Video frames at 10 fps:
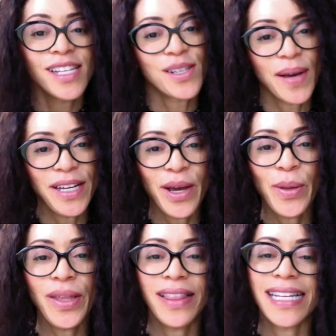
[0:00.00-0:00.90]
So I know
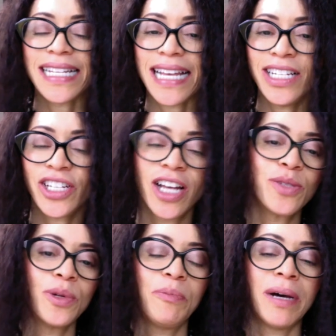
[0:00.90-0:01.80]
that the St. John's
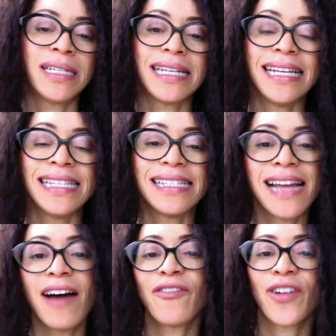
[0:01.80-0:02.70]
Wood budget is
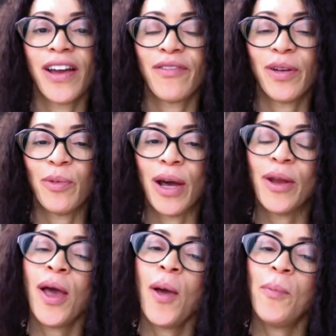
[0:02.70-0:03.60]
not for everyone,
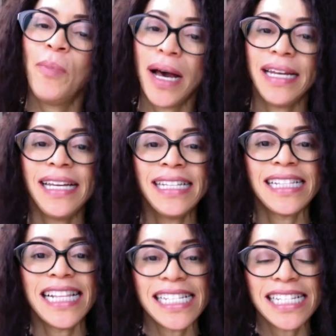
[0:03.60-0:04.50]
but
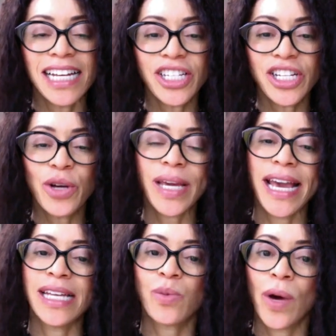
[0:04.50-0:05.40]
this does
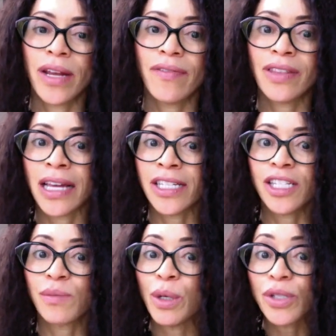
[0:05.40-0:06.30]
showcase one of
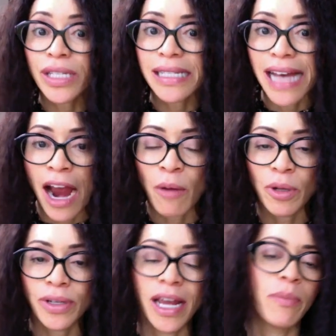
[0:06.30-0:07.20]
London's most desirable
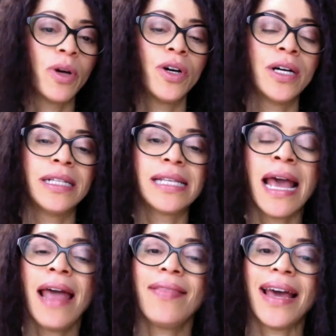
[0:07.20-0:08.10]
neighborhoods
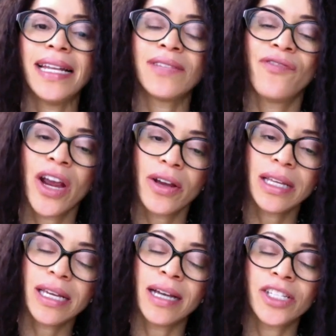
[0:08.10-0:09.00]
that is
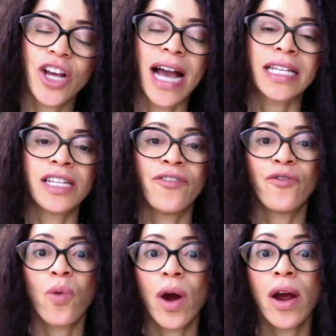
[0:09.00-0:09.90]
fairly attractive
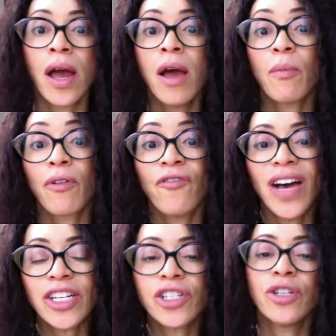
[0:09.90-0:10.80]
for
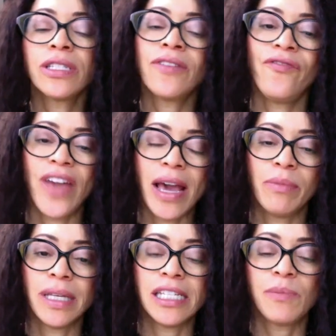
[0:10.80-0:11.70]
professionals and
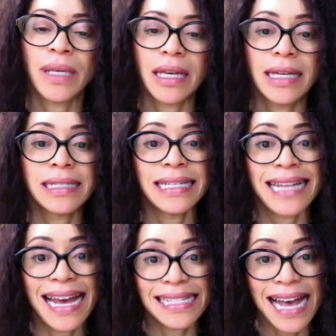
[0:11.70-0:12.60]
families because it
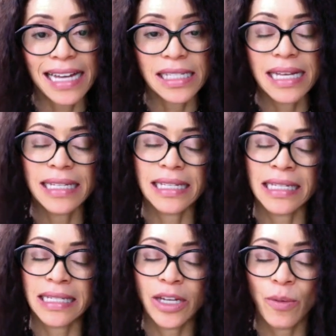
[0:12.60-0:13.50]
has access
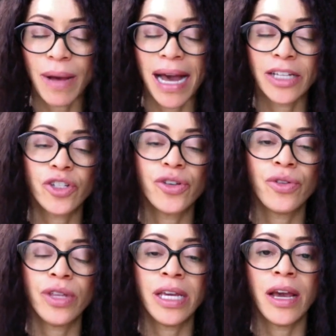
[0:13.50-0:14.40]
as nearby to the